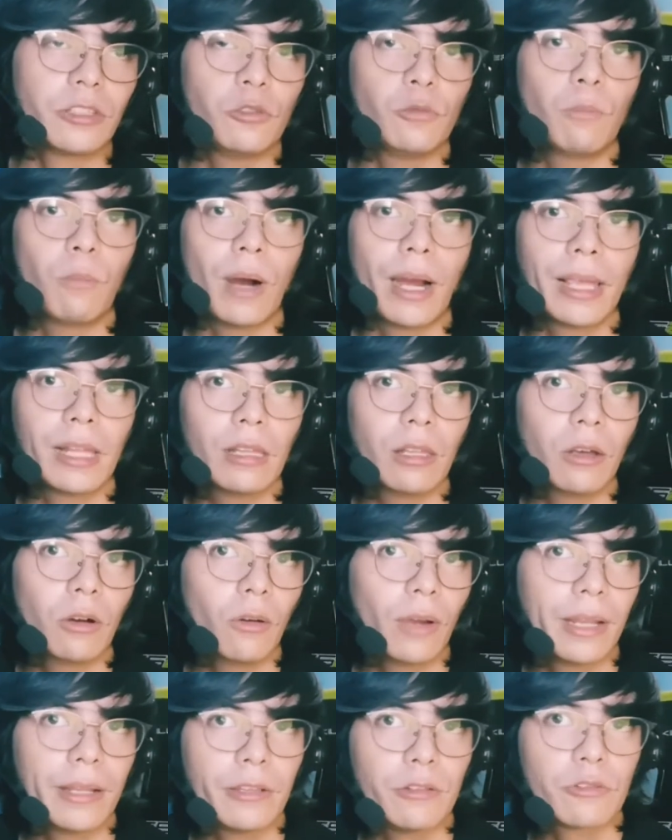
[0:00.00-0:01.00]
You buy
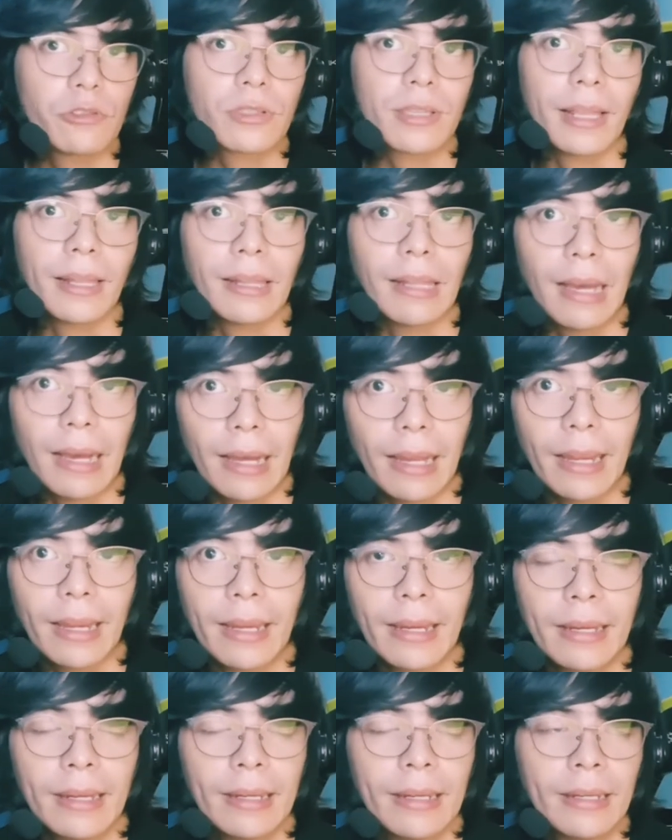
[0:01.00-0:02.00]
low and you sell high.
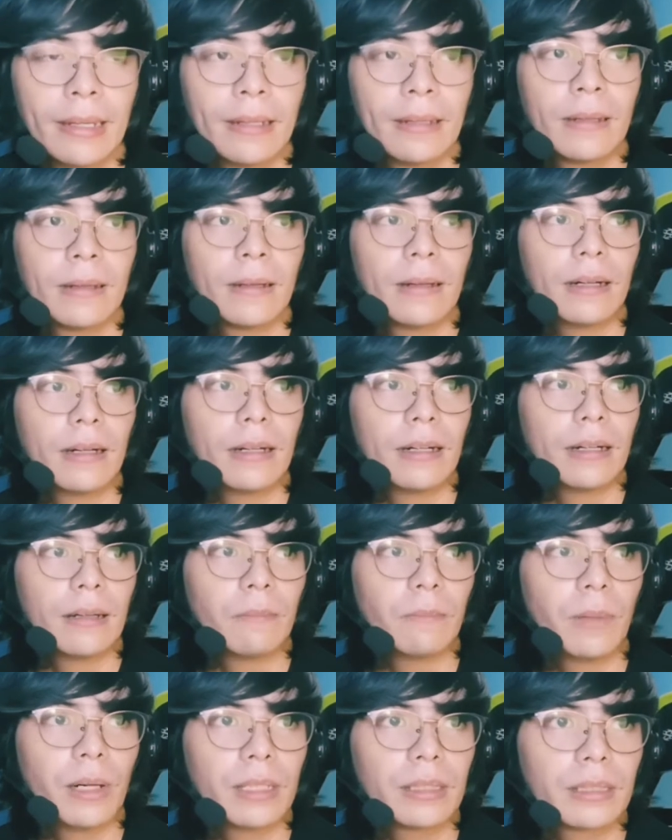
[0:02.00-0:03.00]

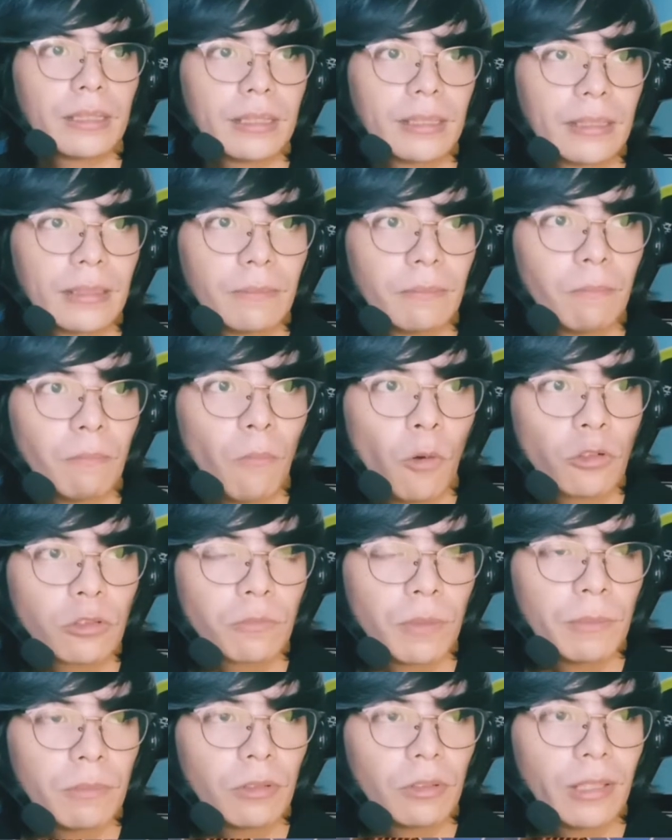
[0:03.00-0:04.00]
But
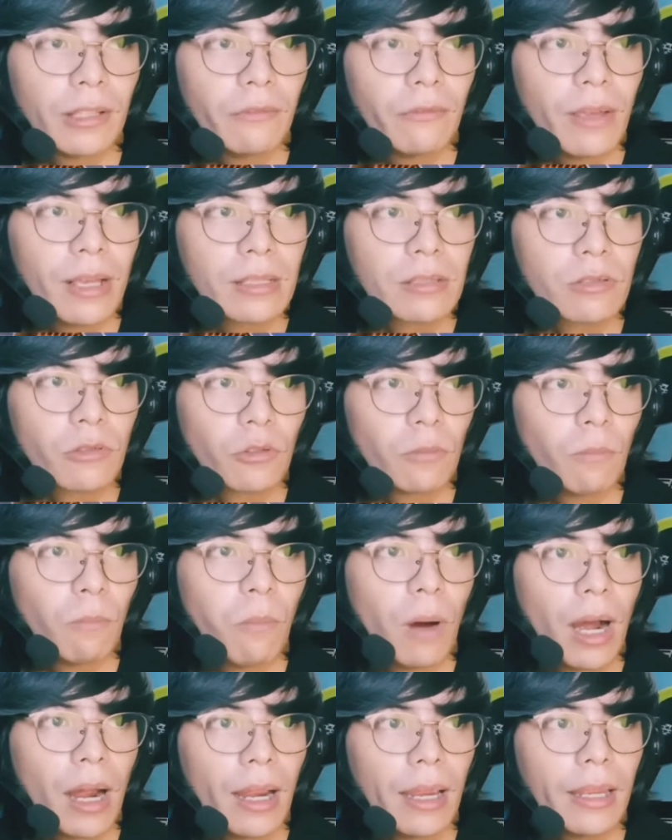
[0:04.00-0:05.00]
most people invest or
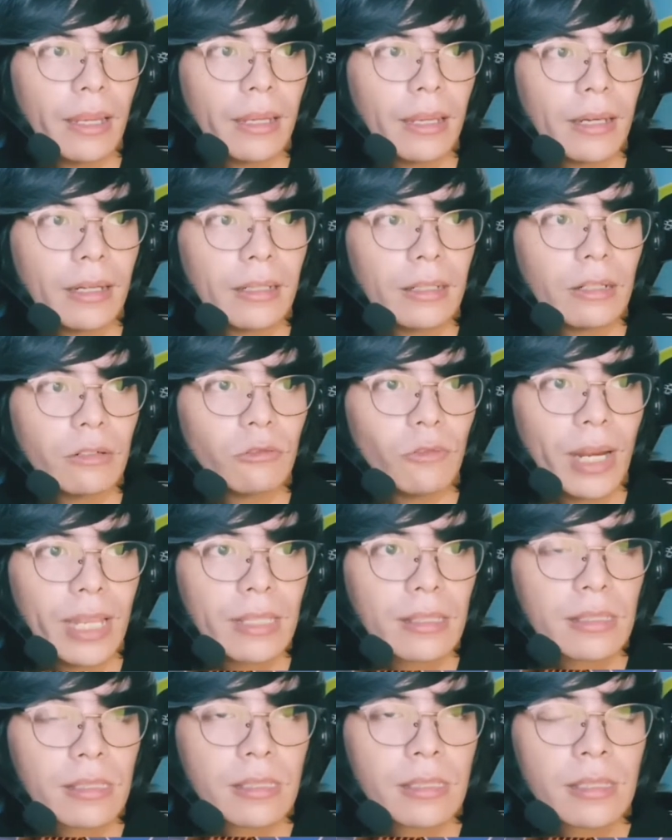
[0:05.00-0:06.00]
buy
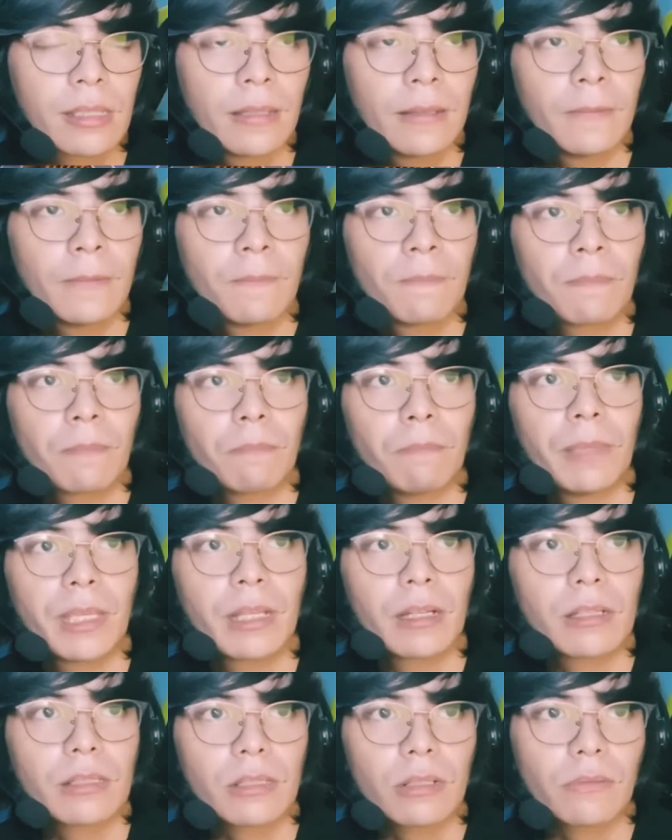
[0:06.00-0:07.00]
REITs
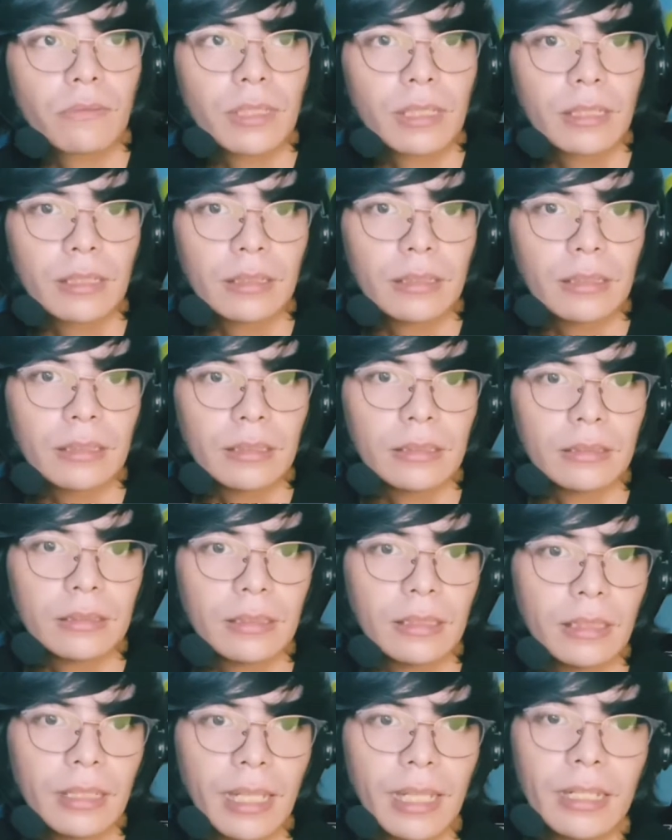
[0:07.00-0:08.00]
because of the
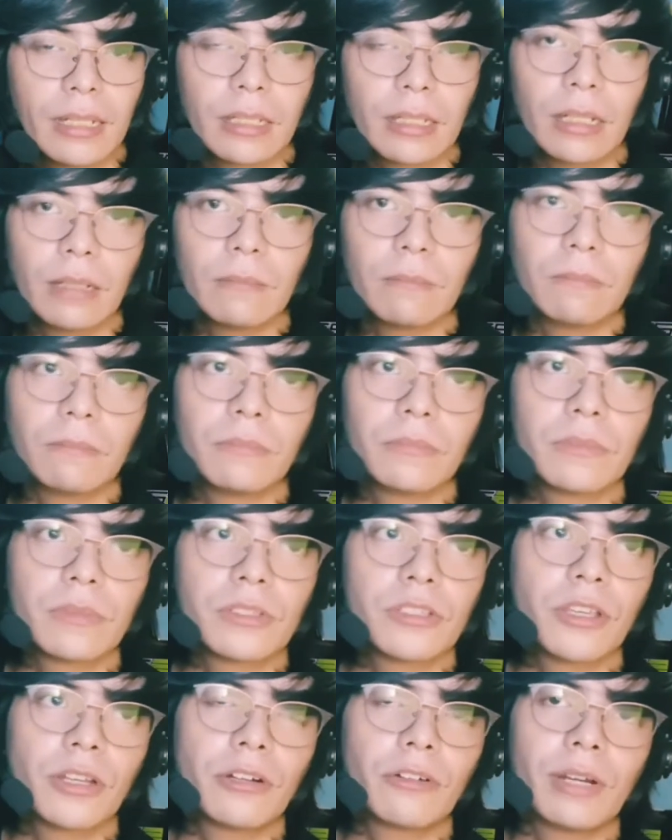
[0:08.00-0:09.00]
income
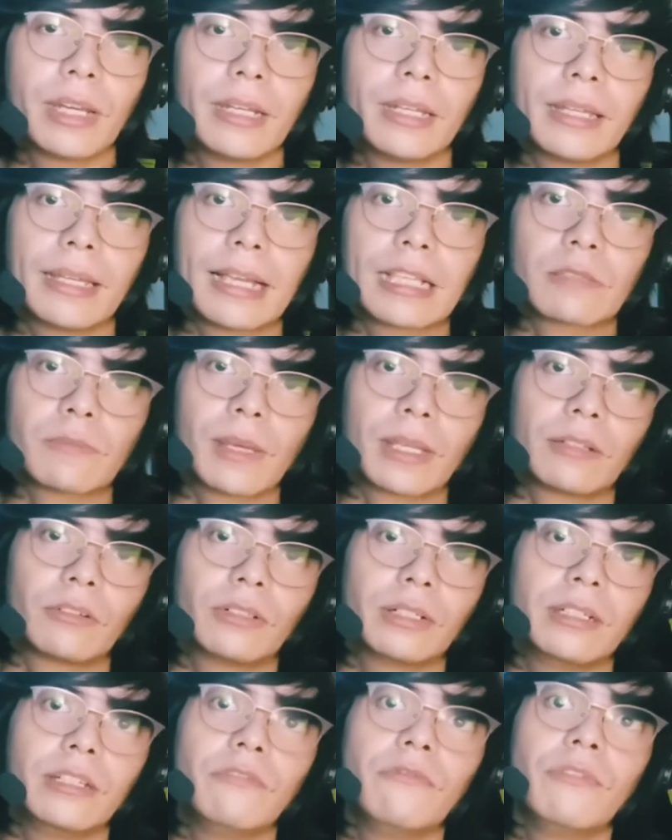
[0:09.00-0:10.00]
generating aspect
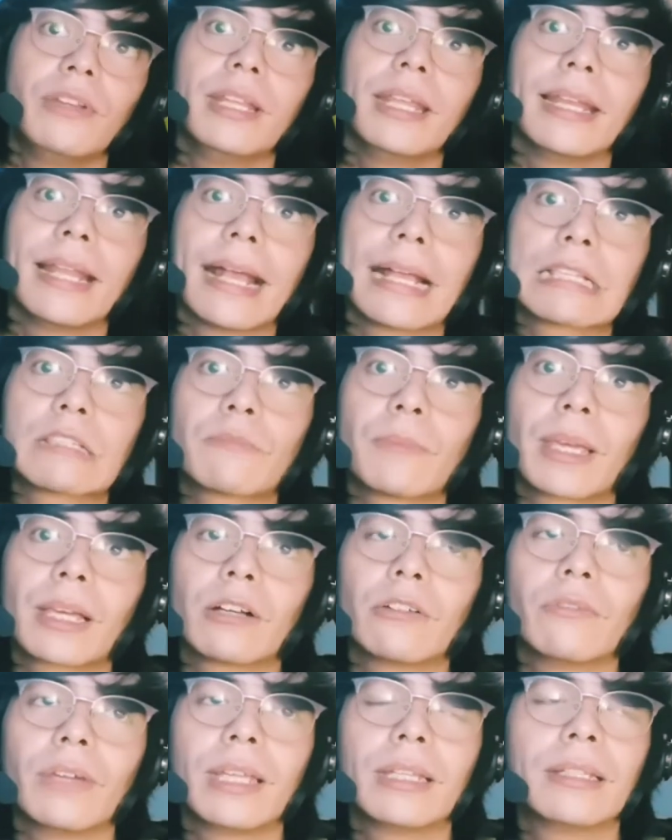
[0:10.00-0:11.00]
or the dividend aspect
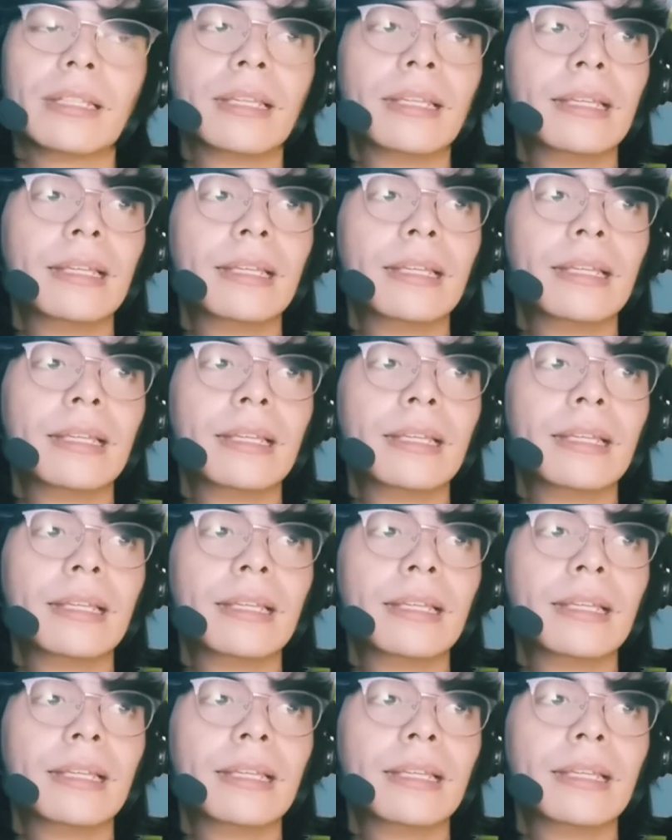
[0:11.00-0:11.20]
of it.